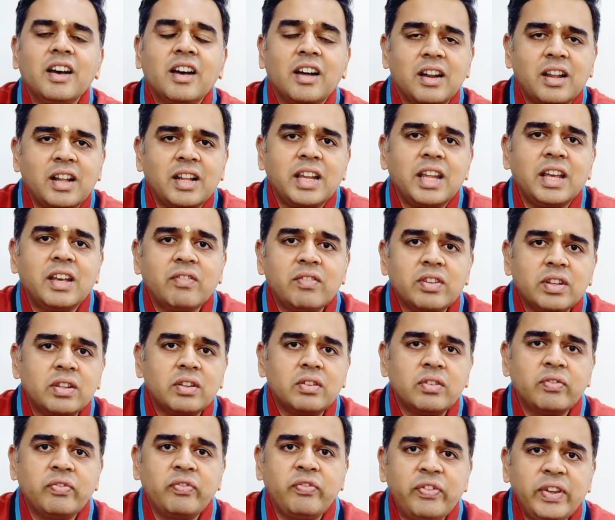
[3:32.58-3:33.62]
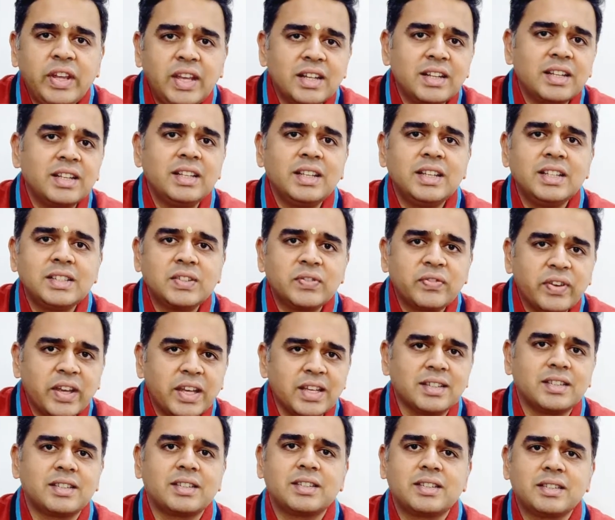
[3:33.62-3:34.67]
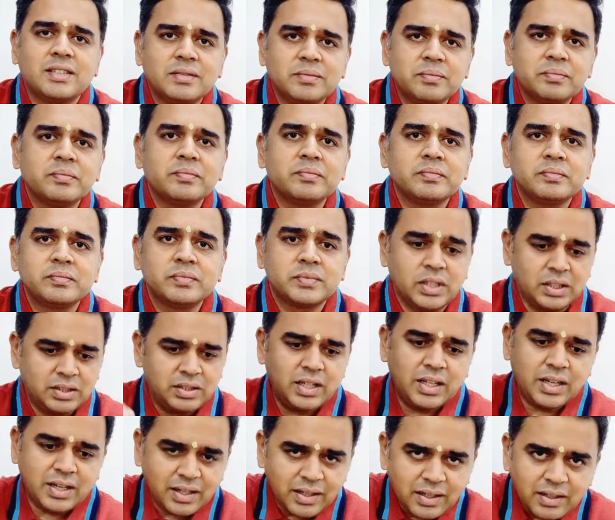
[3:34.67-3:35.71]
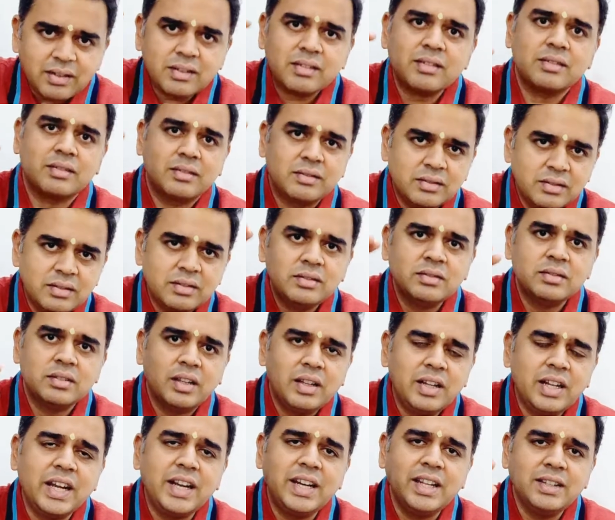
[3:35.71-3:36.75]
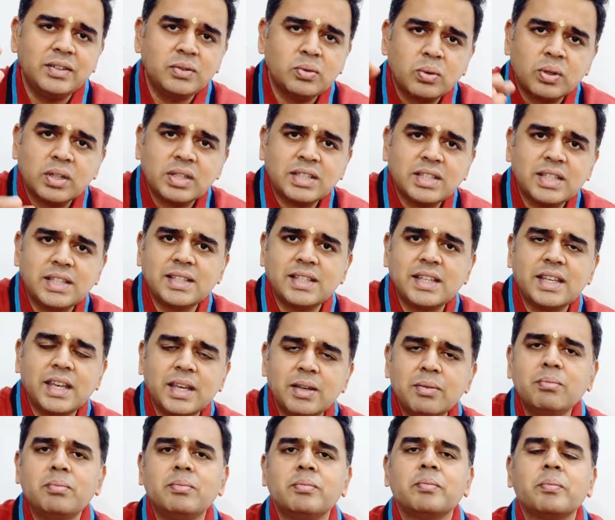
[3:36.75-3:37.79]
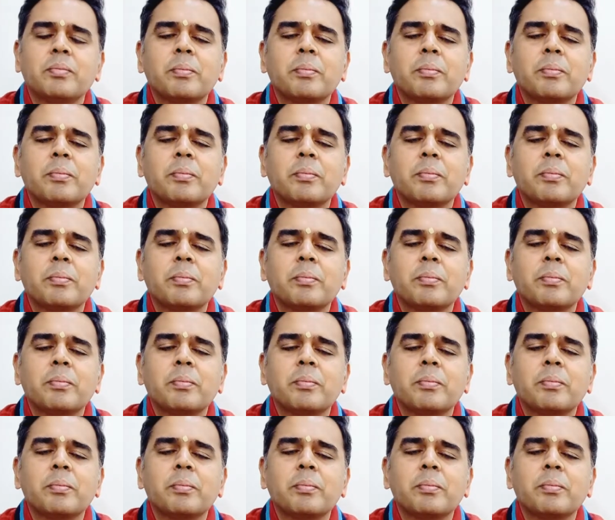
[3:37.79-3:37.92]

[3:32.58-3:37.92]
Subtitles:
running with fear in his face that there are ladies who are chasing him.